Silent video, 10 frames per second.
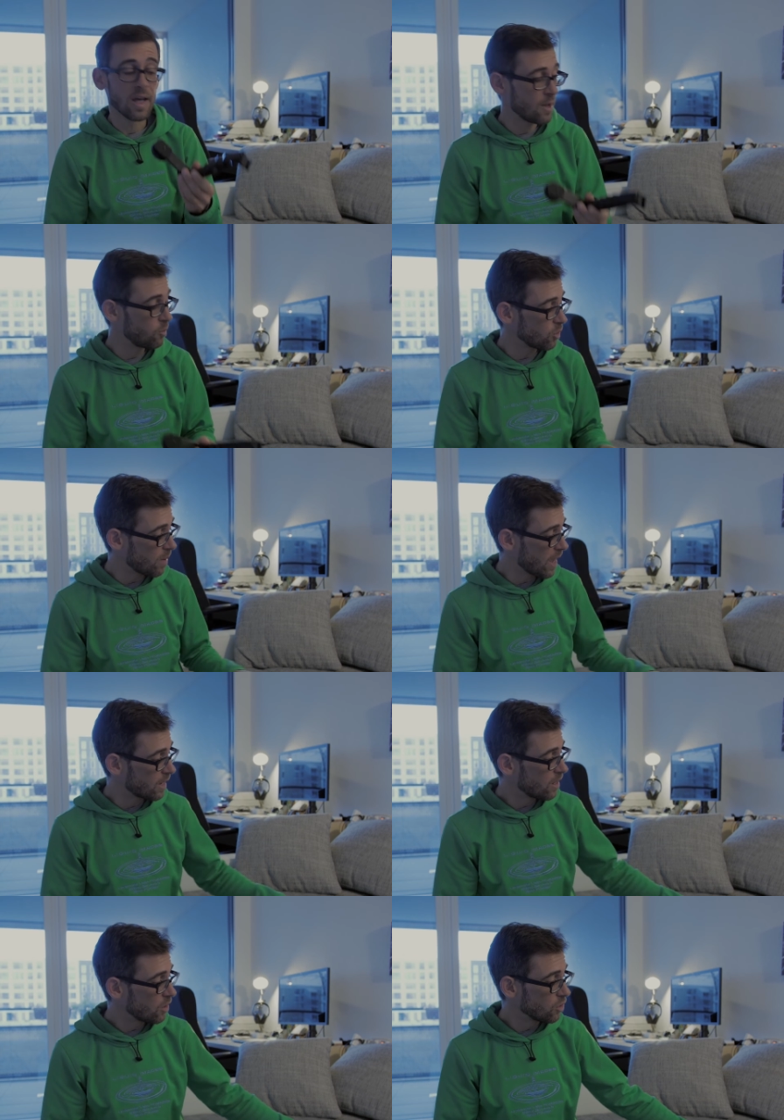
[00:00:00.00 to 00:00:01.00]
It will
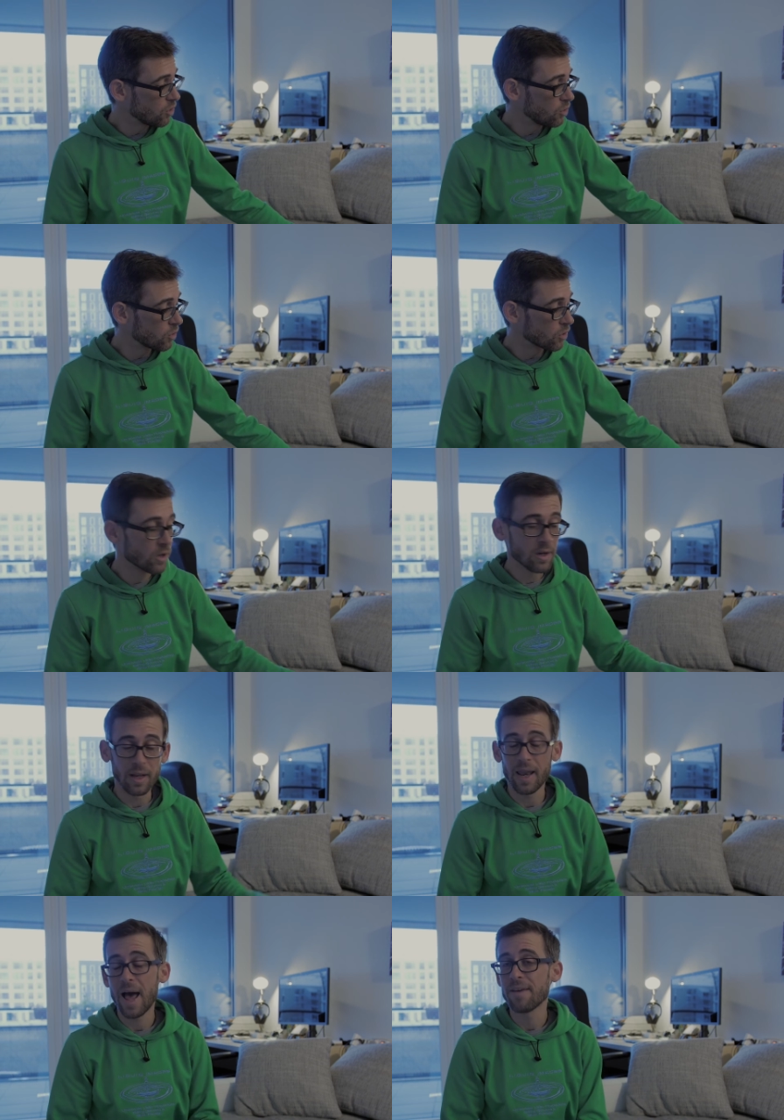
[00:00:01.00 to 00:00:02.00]
make your
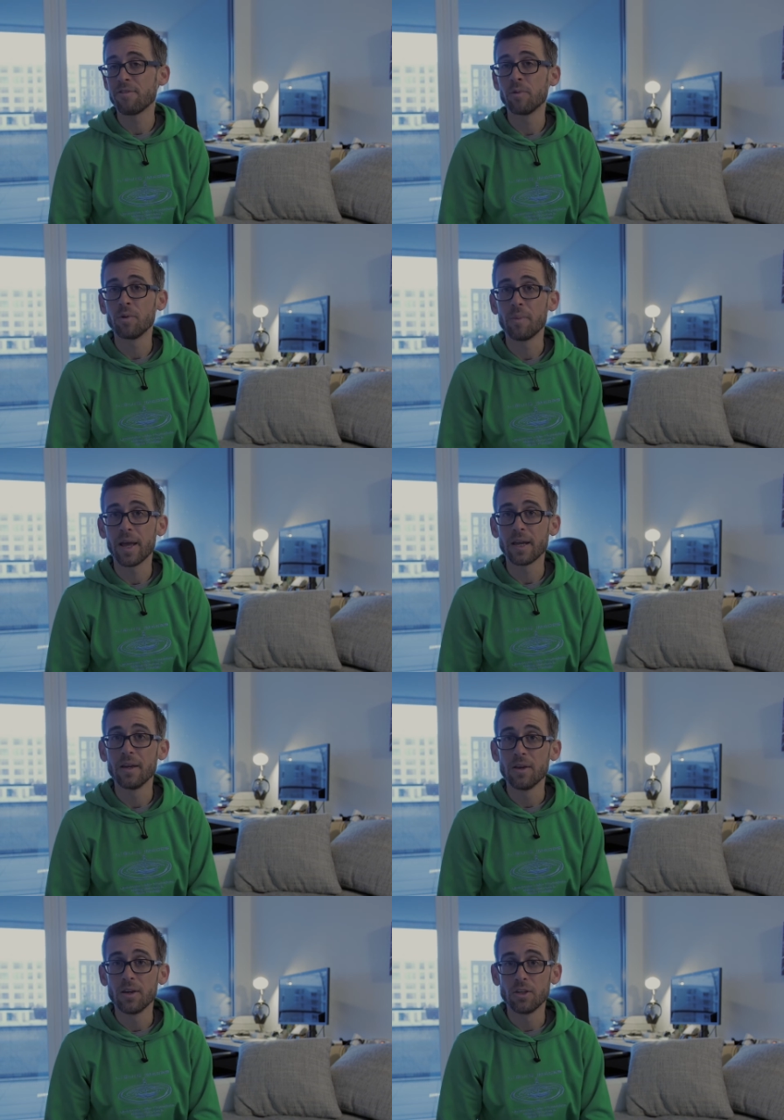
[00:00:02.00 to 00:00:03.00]
life, it will
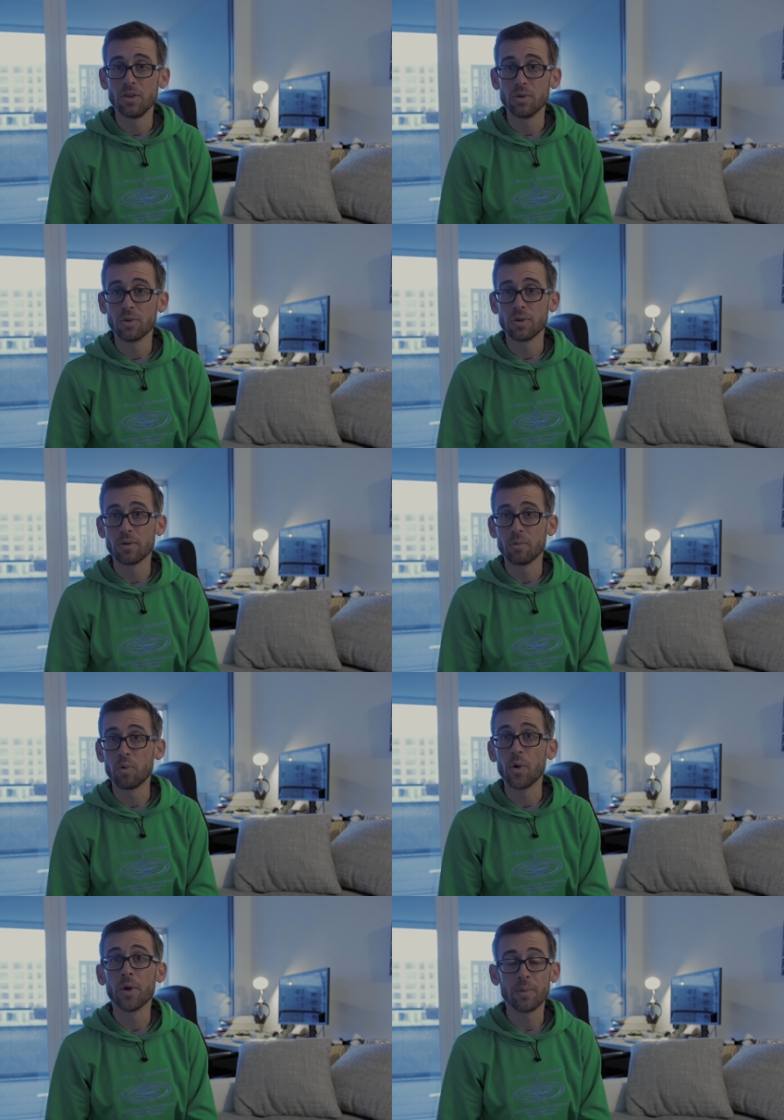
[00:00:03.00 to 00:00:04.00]
make your
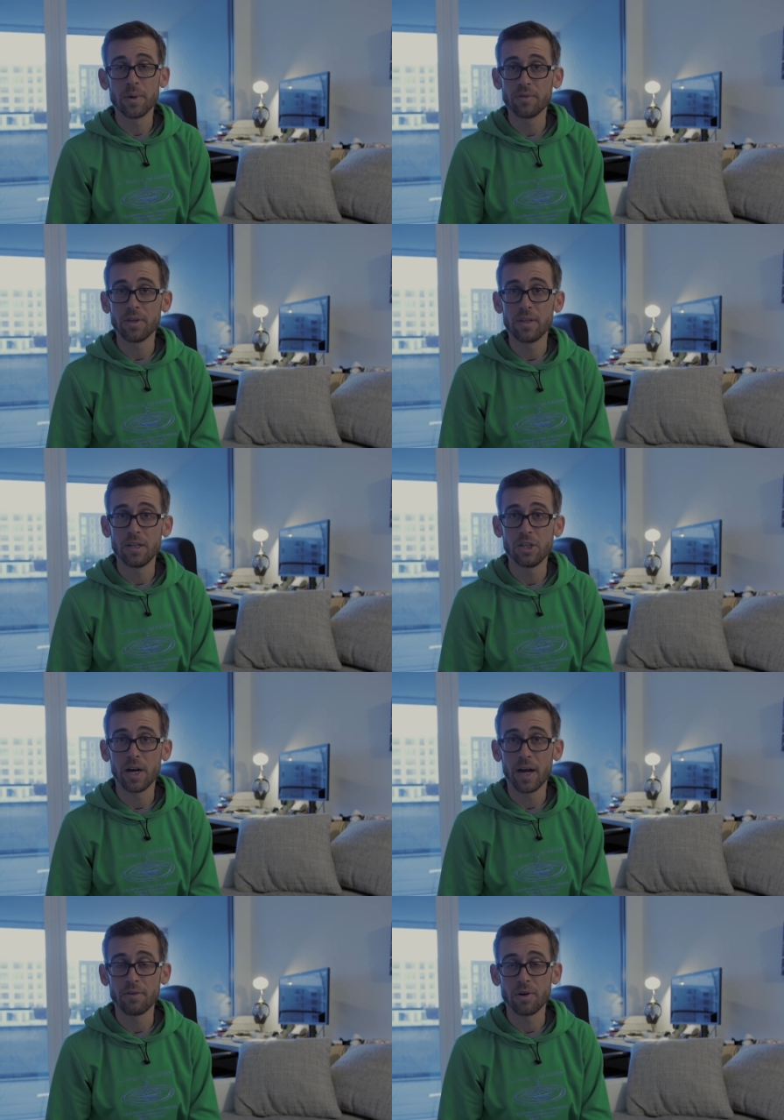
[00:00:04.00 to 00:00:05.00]
work with the
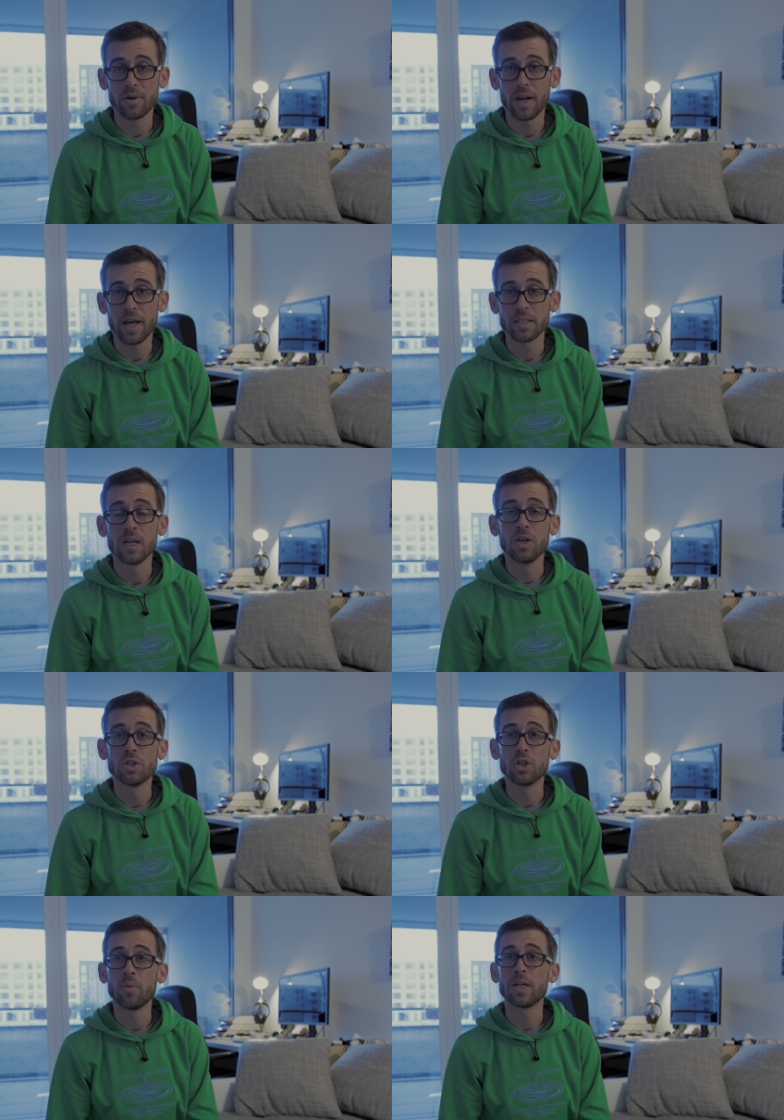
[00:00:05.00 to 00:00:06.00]
DJI Ronin-S
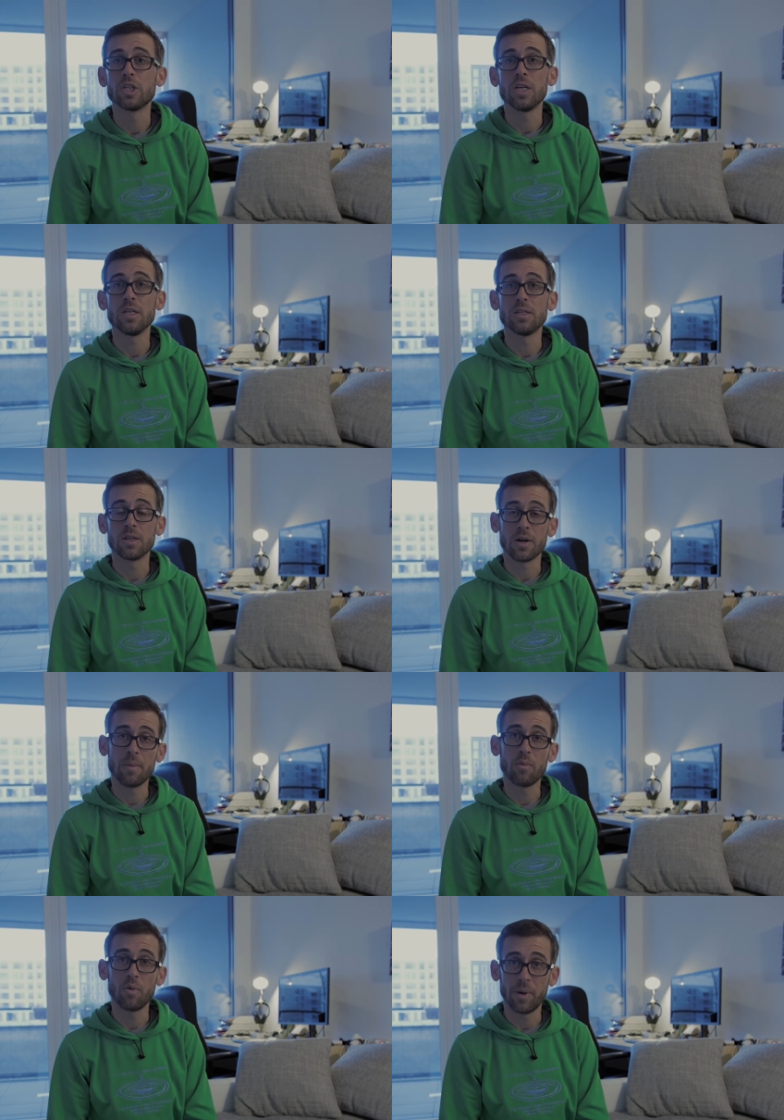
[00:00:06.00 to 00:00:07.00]
so much easier
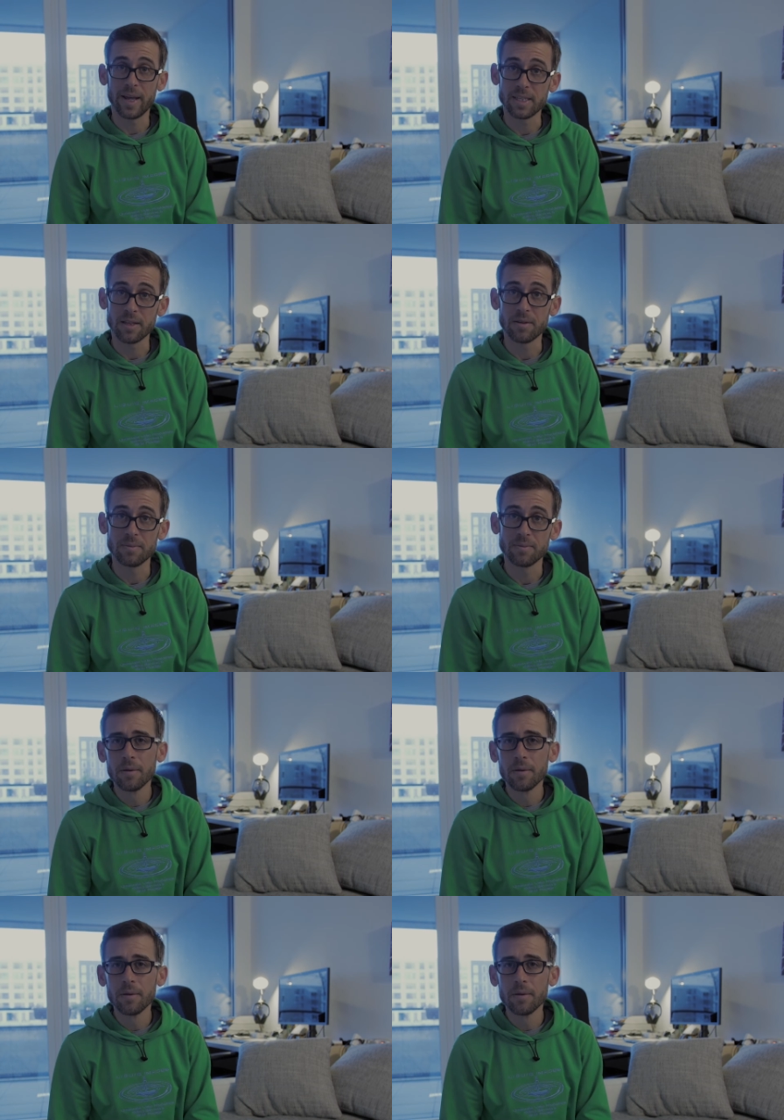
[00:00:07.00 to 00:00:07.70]
and more pleasant.